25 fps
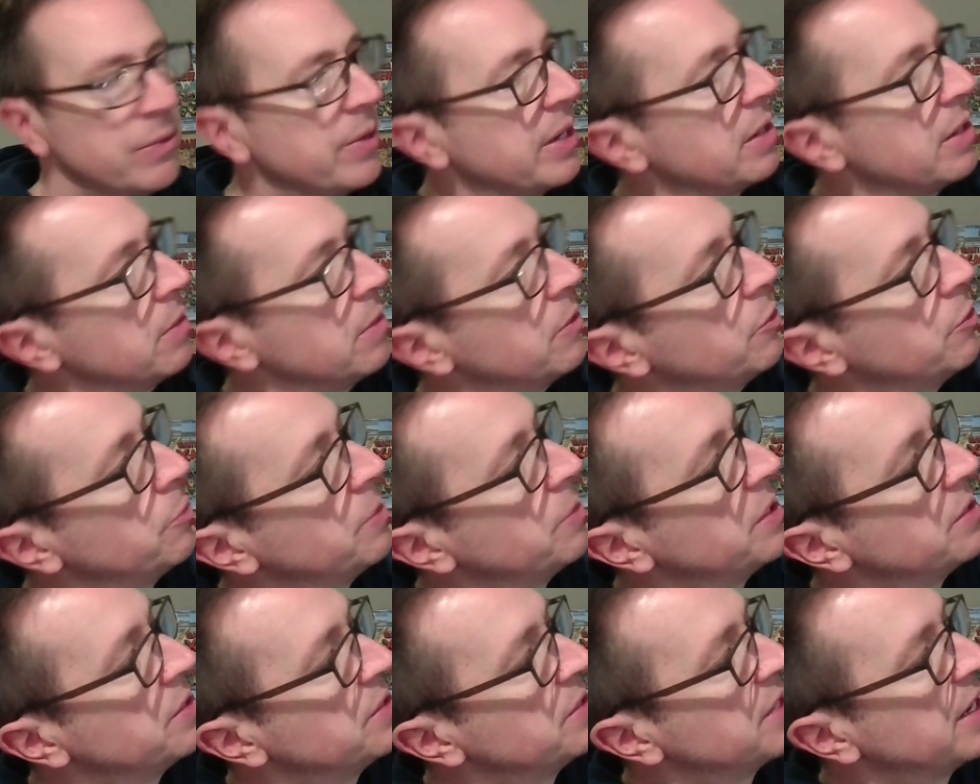right? A little
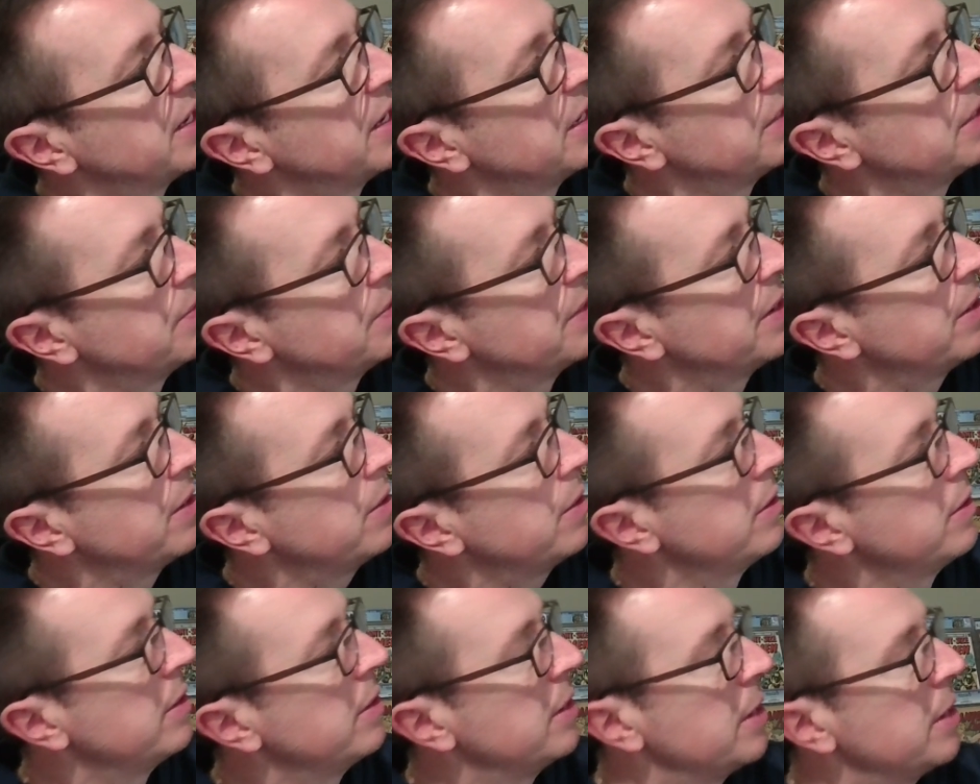bit of tanning there.
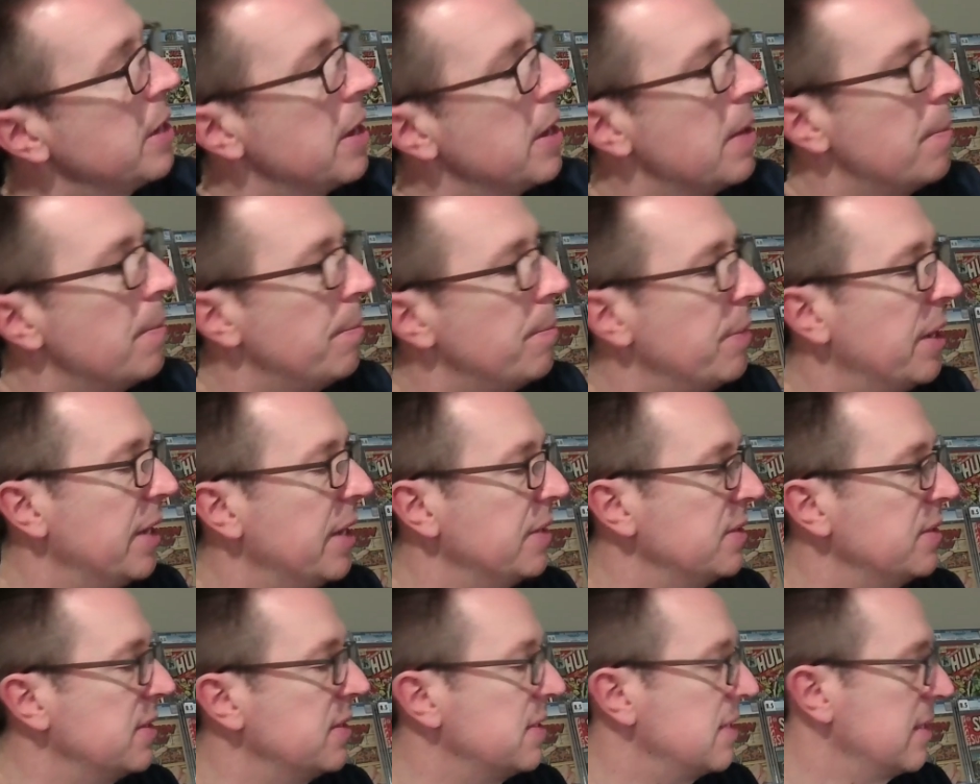
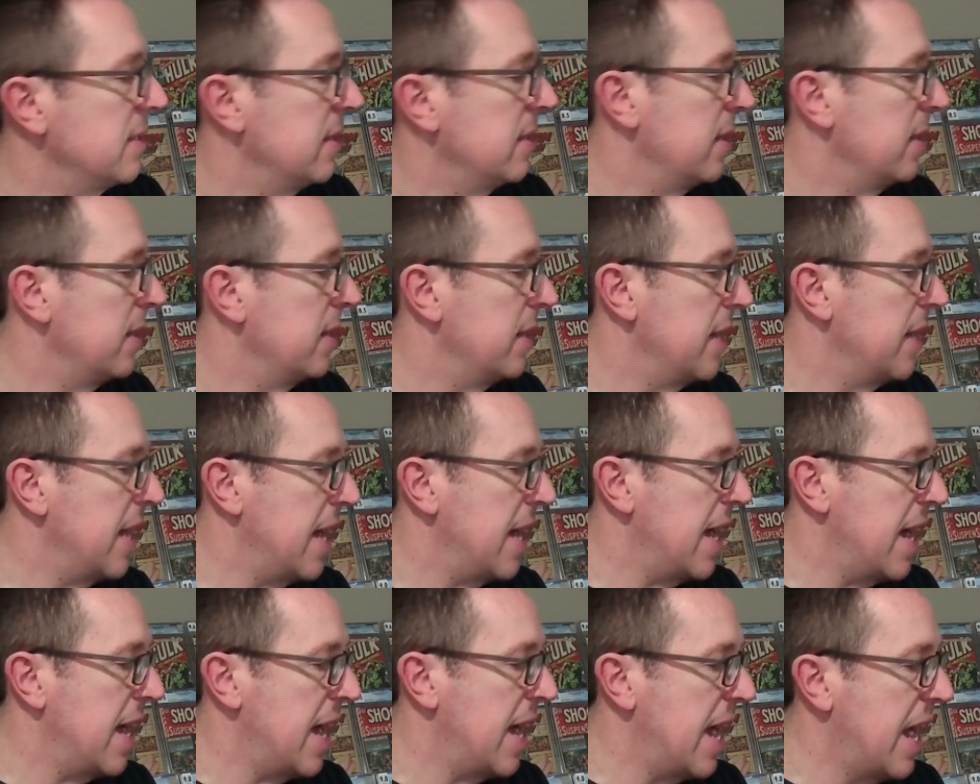But
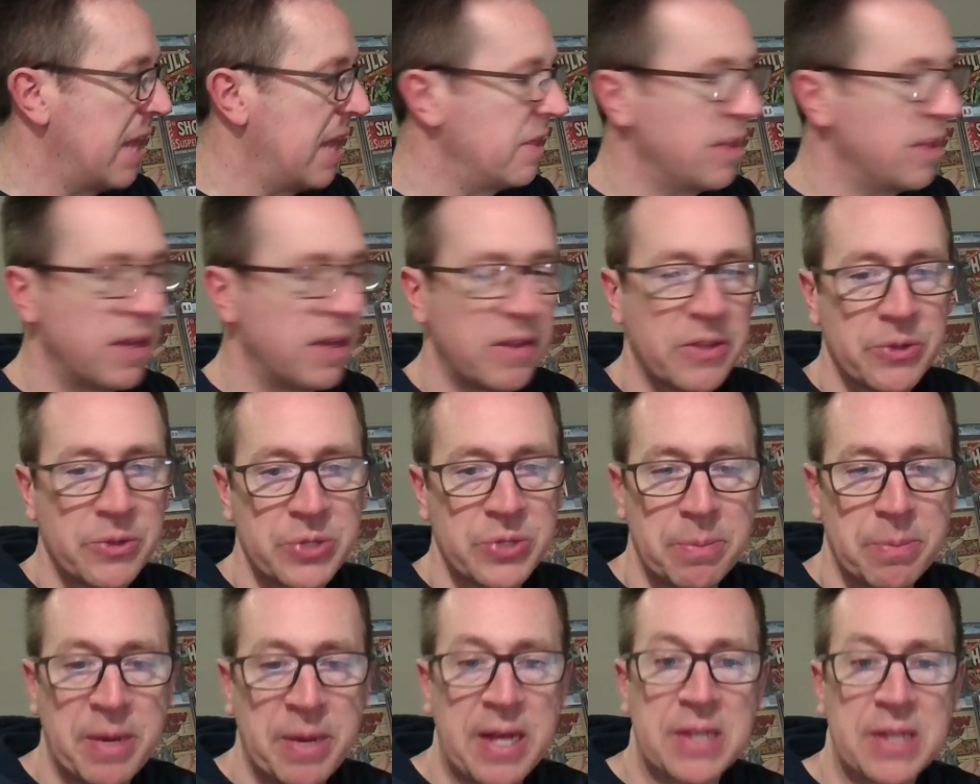I think
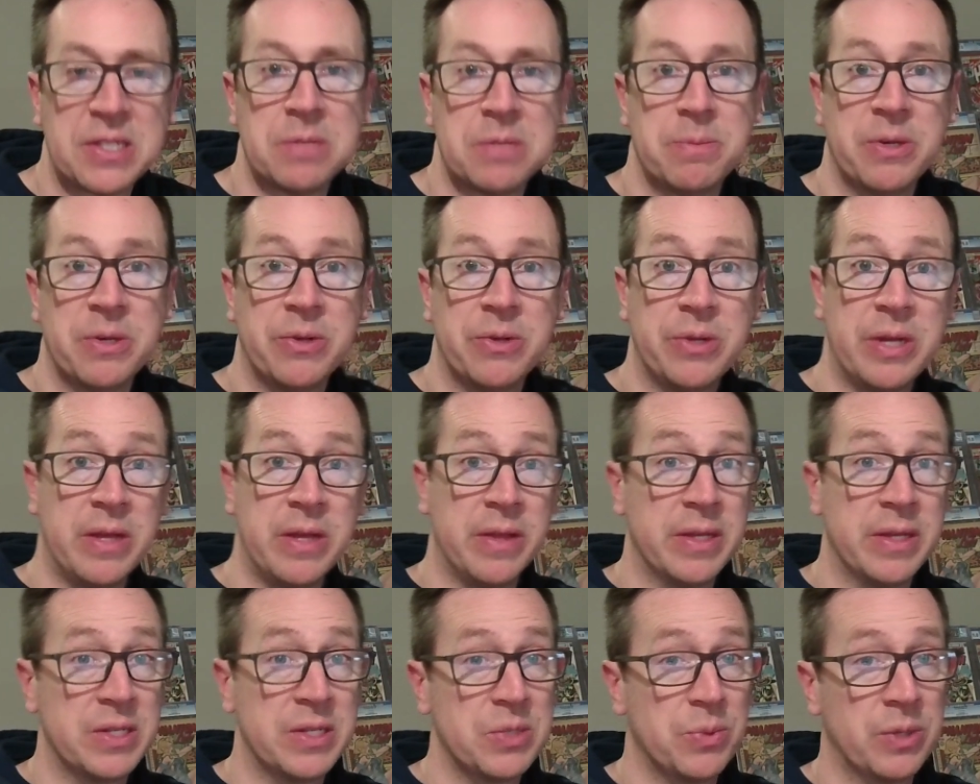there's a possibility
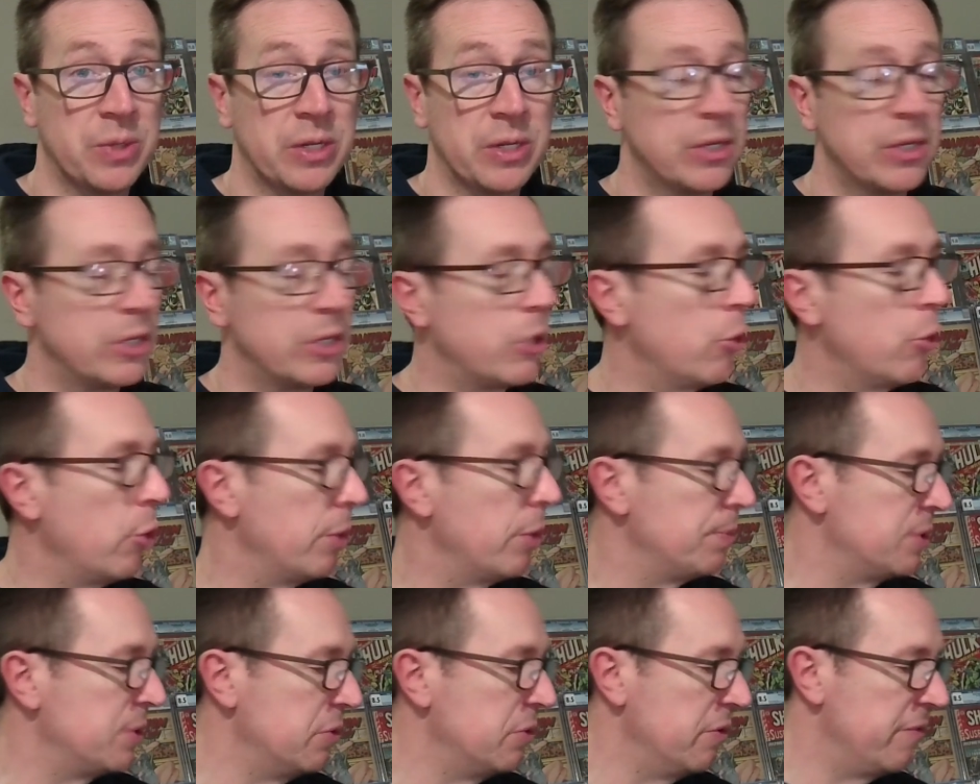this one could go
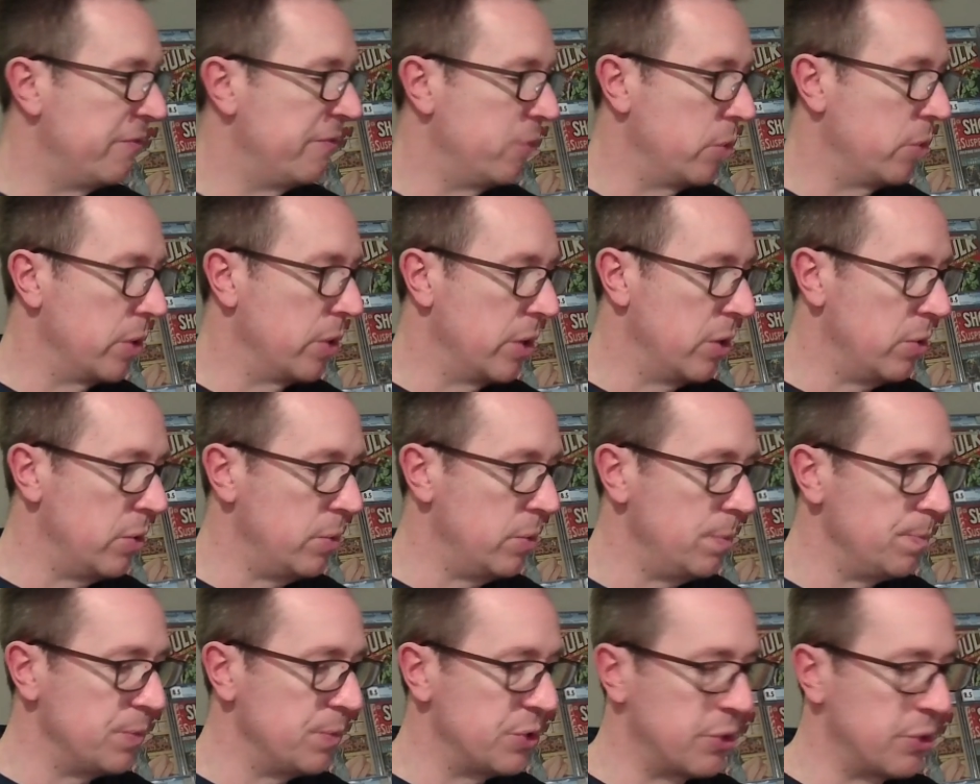up to a
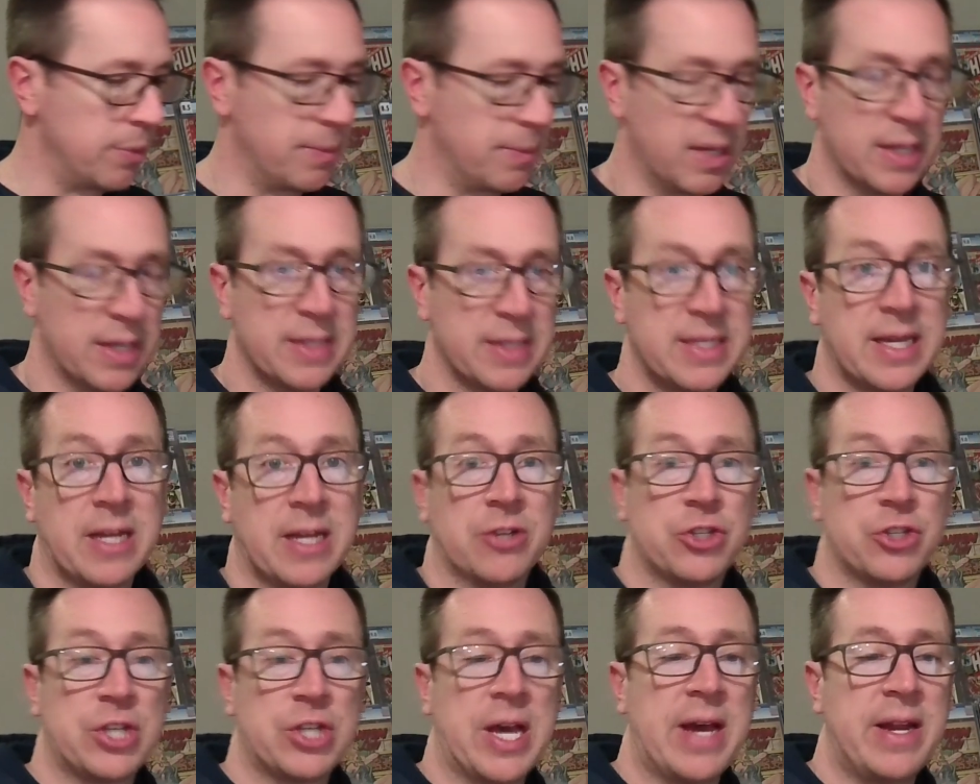4.0. So I'm going to take
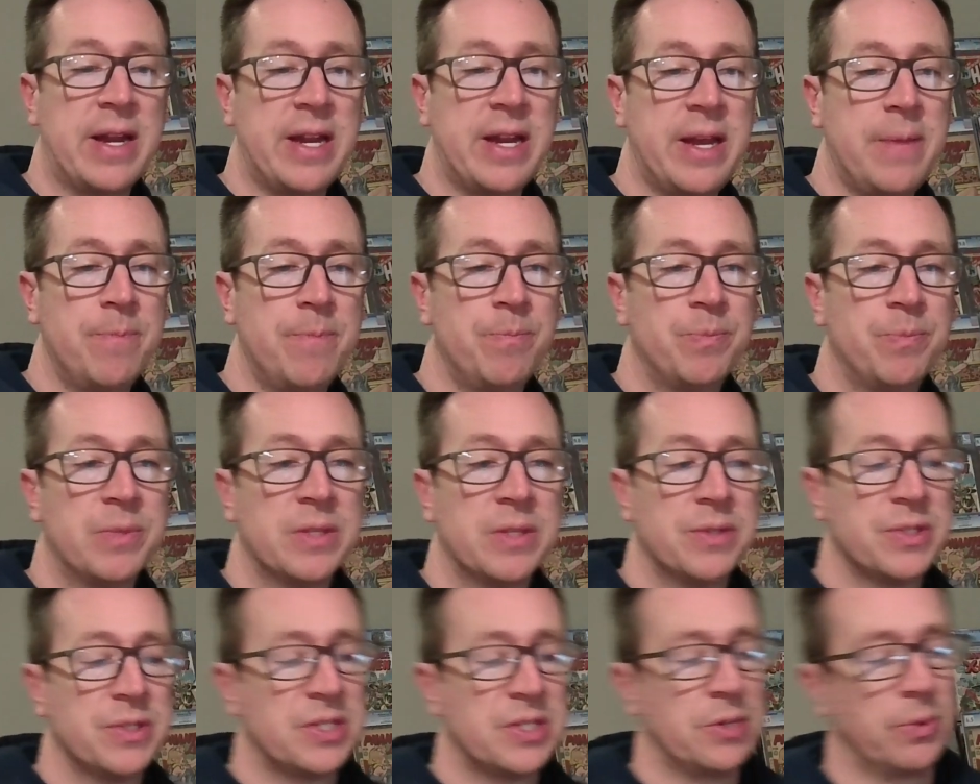a shot at it
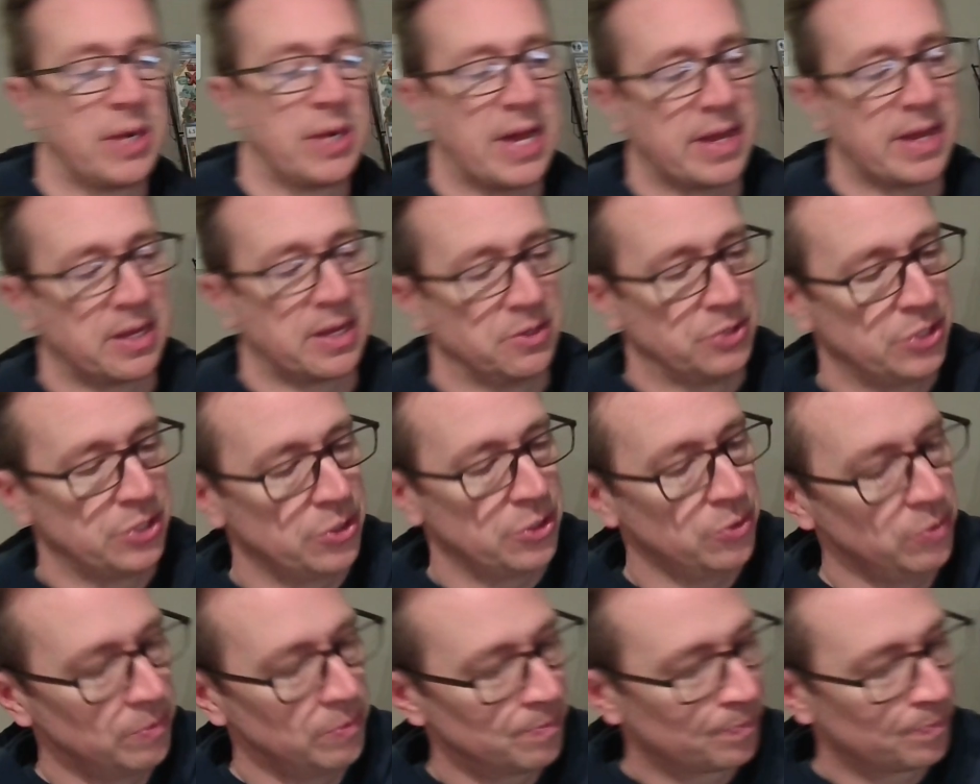and see what I can
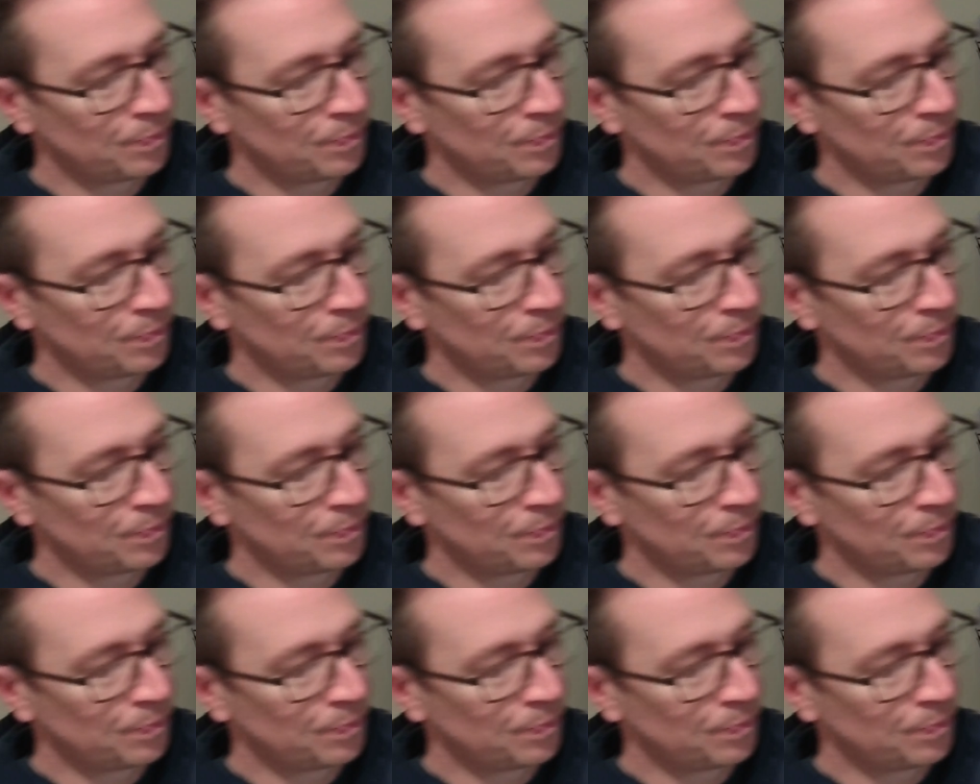do.